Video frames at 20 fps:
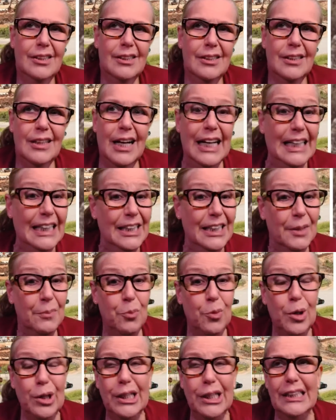I ended up
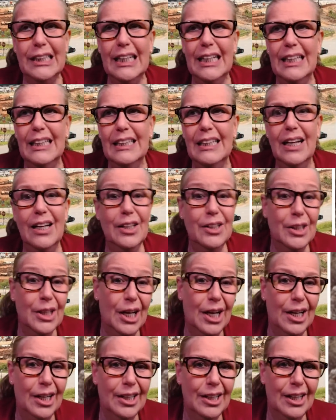working that on,
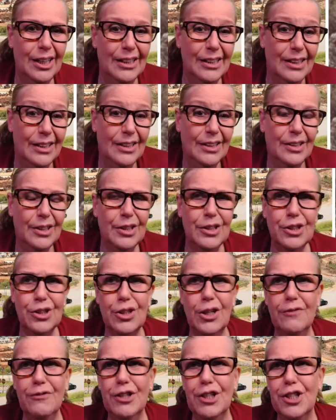uh, the
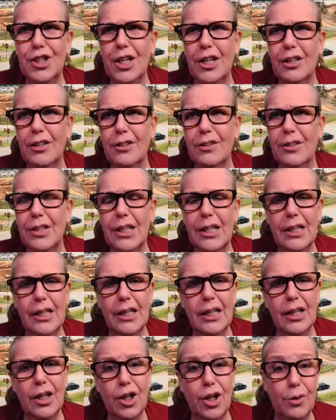Discovery Channel thing, and
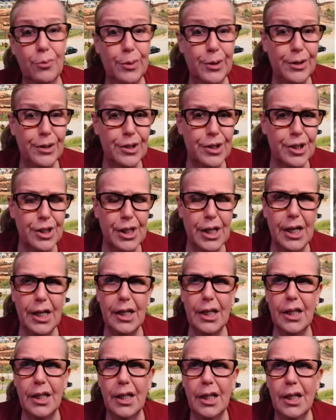I got rid of the
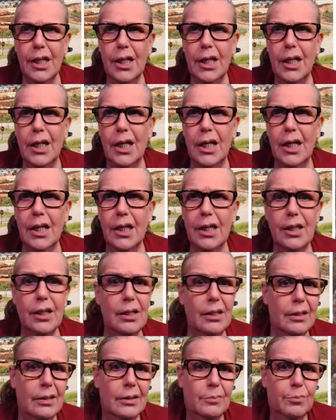snake. I
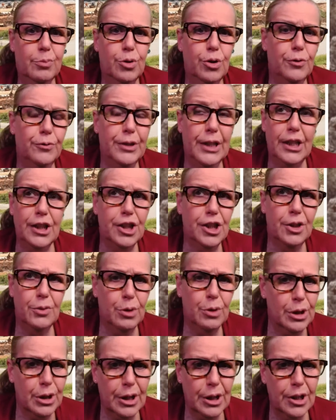uh, proved that she
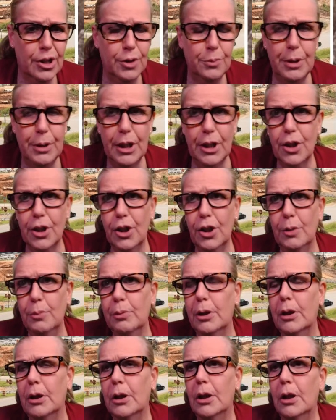wasn't killed by a
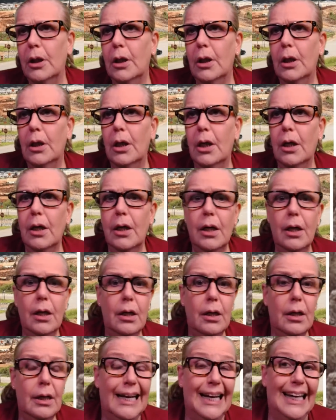cobra, uh,
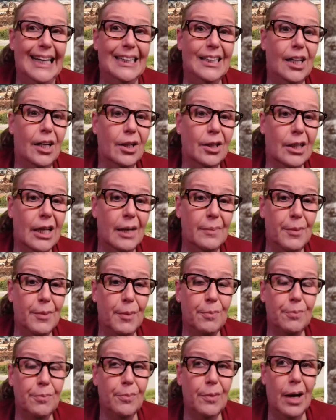and I came up.
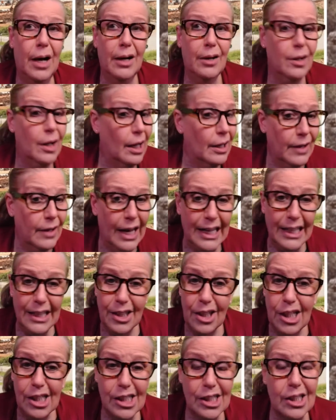I, I,
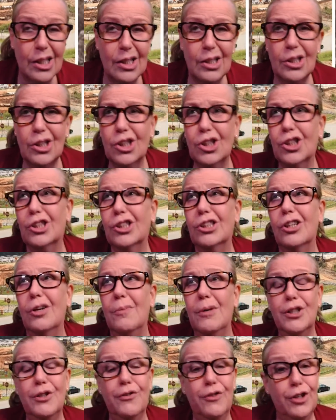analyzed so much
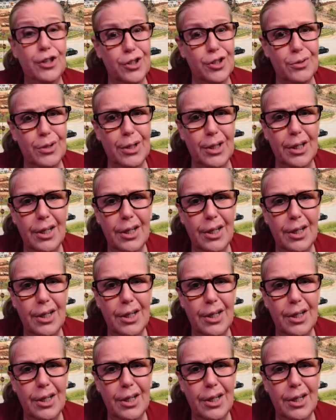of history,